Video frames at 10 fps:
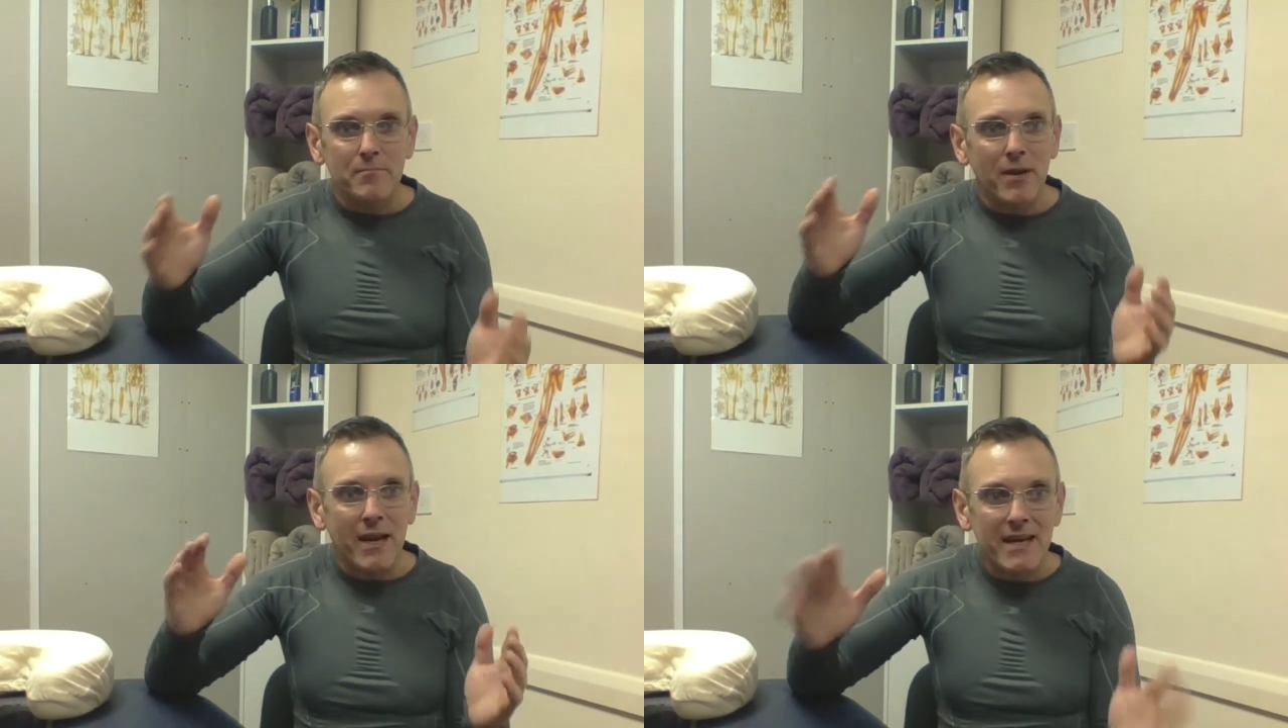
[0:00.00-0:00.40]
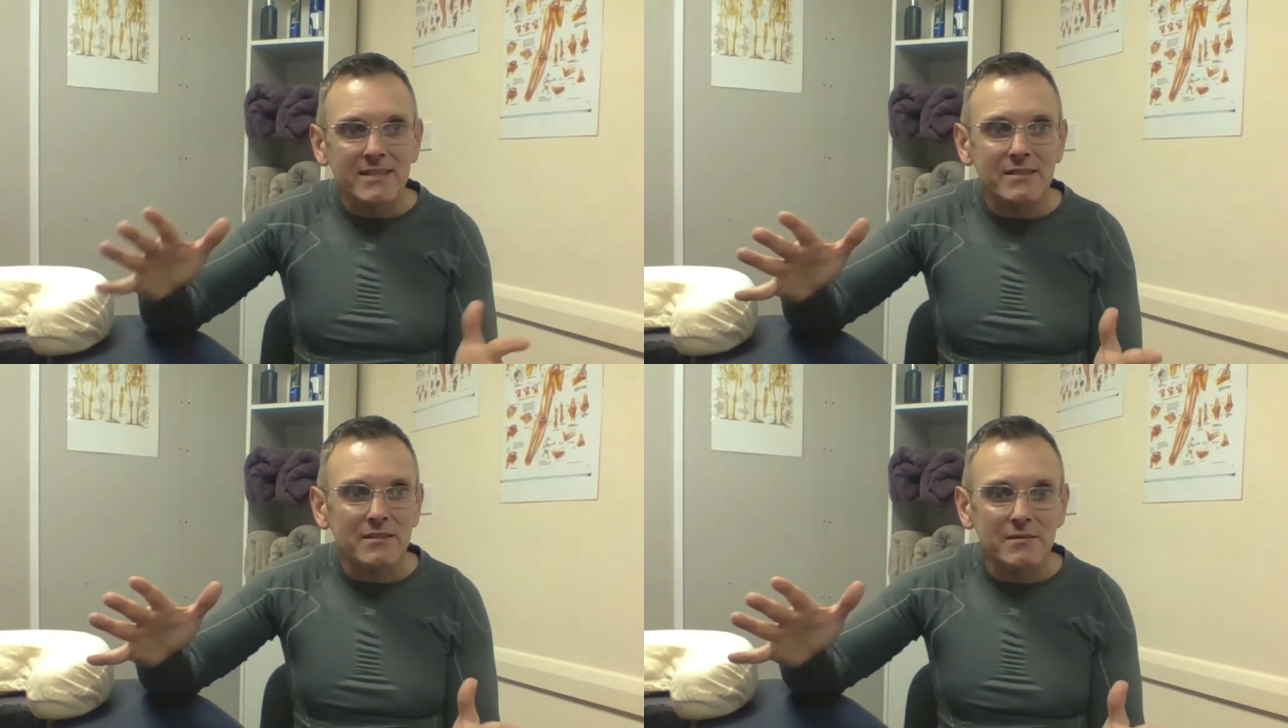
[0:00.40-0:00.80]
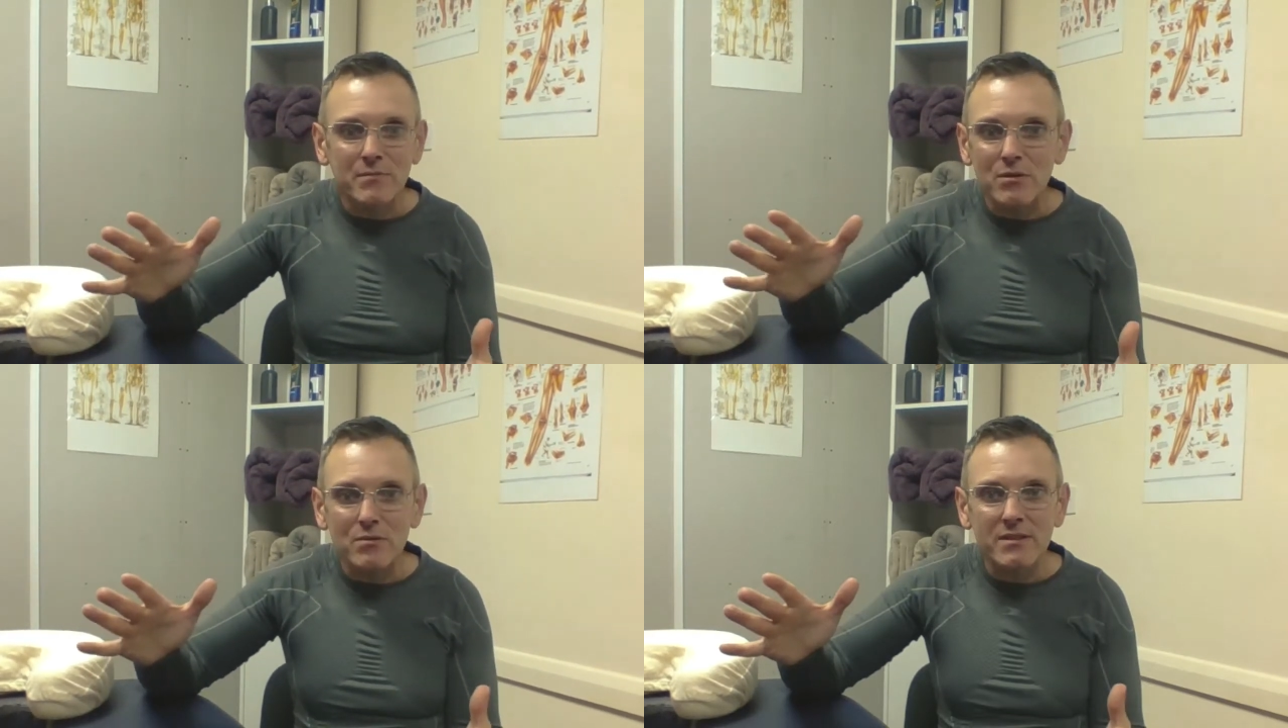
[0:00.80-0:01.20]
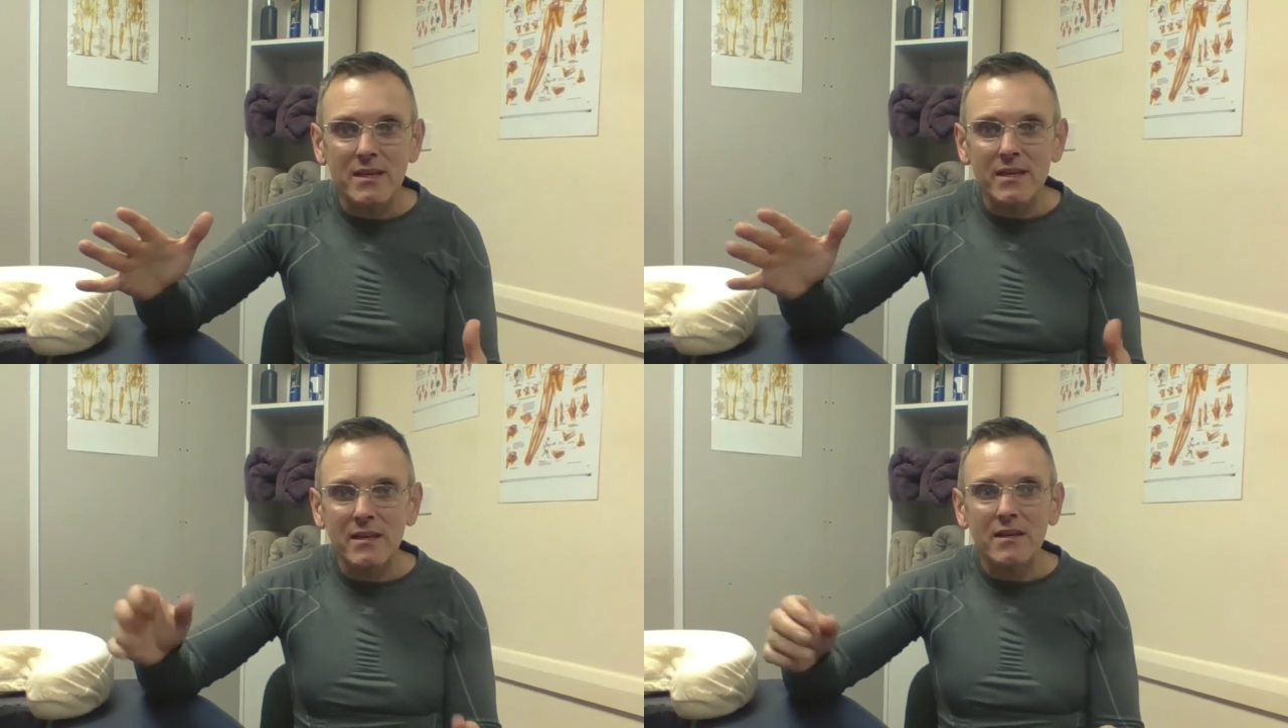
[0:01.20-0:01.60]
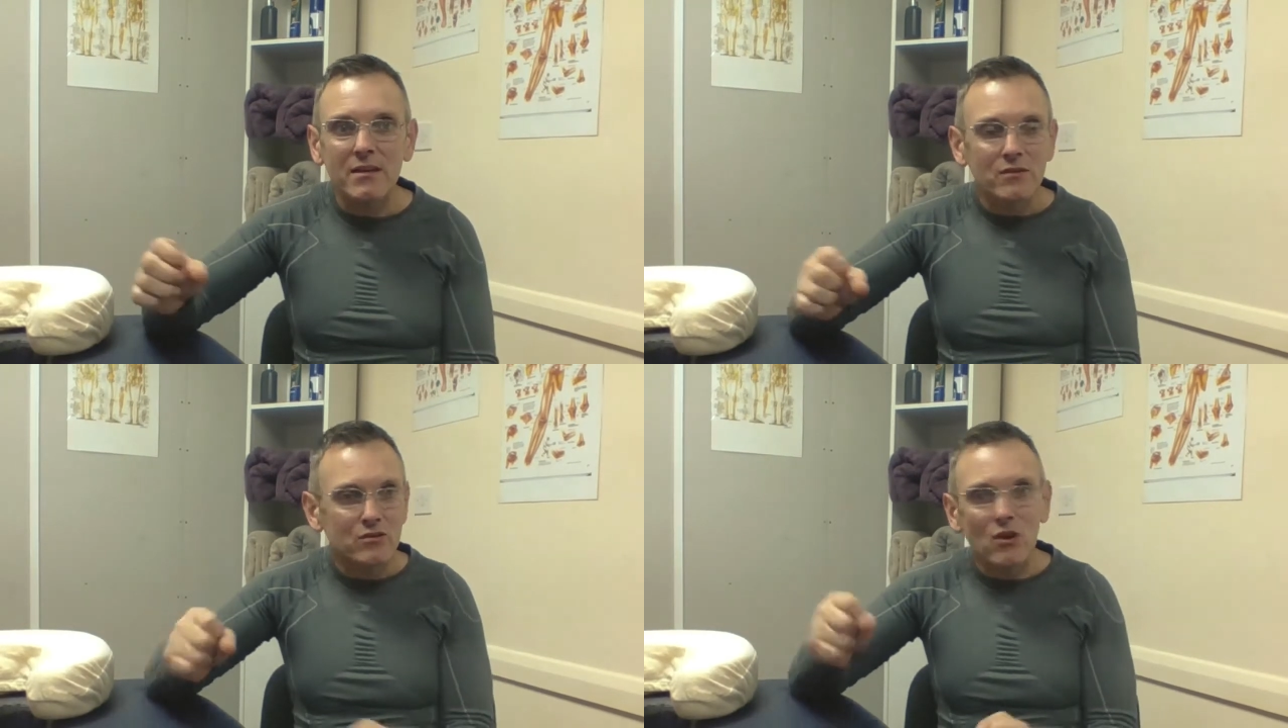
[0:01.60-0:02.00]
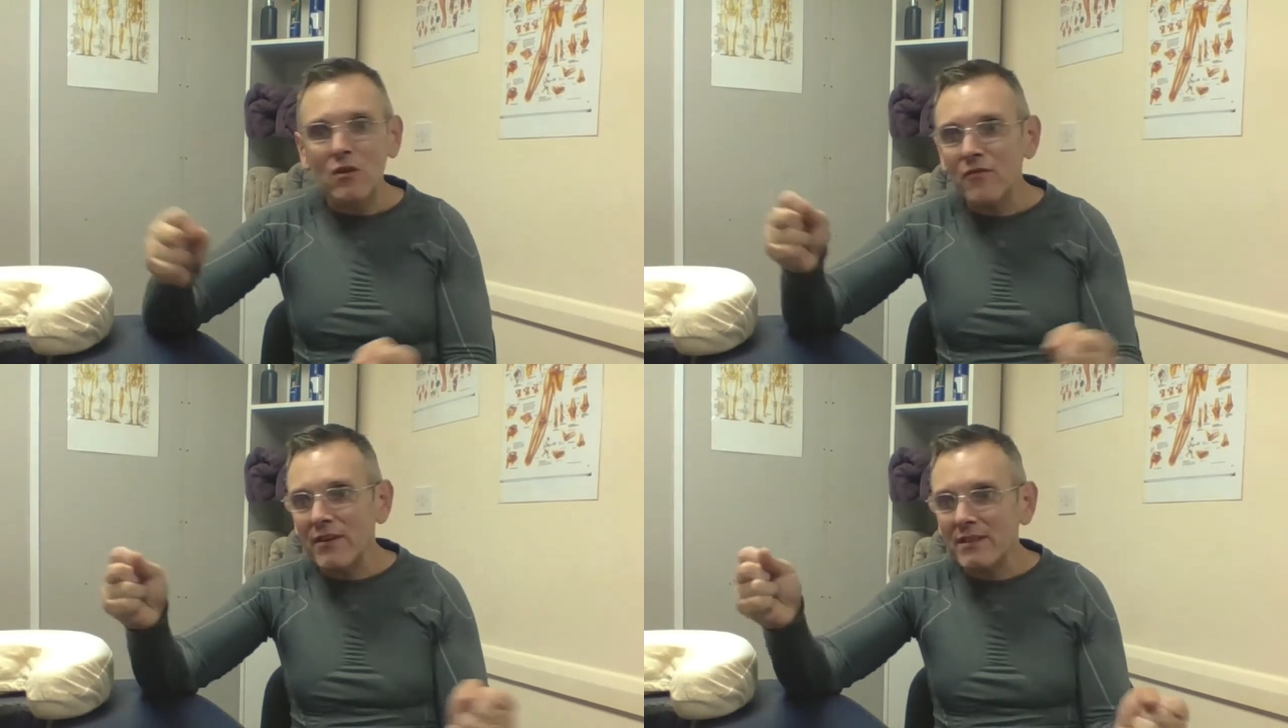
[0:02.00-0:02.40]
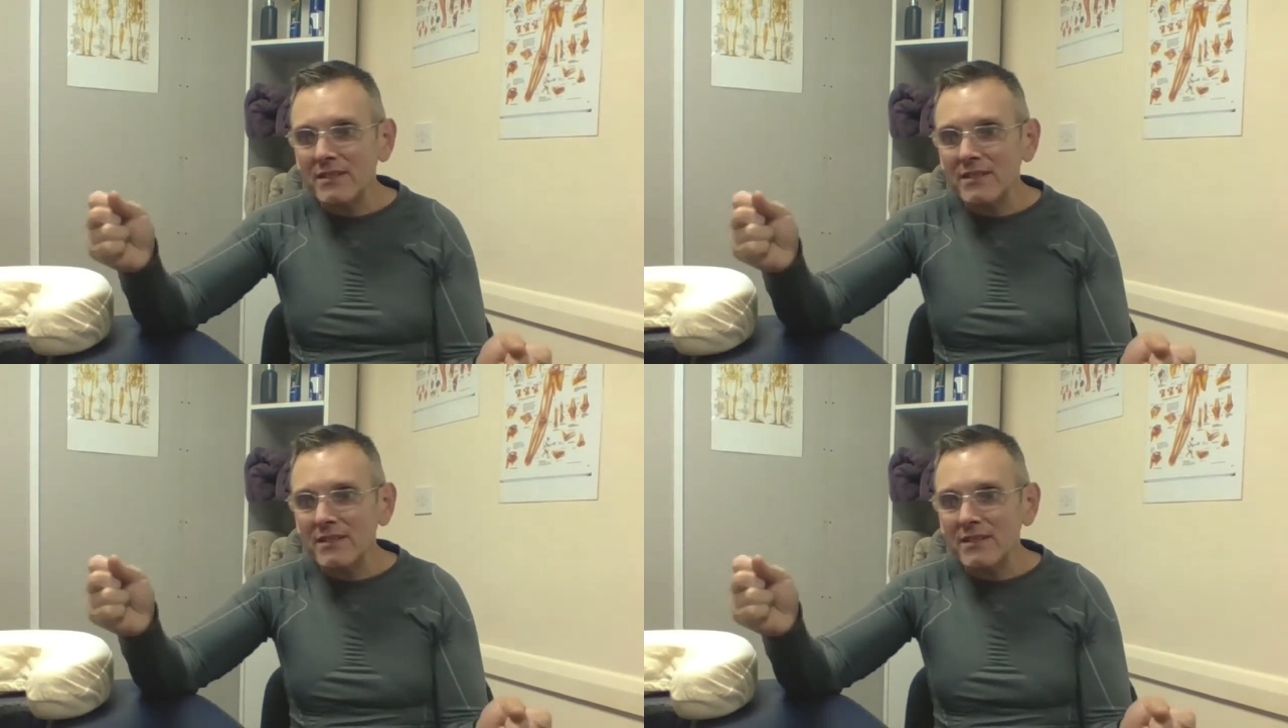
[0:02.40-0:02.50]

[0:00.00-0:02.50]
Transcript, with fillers: pleasant music, dolphin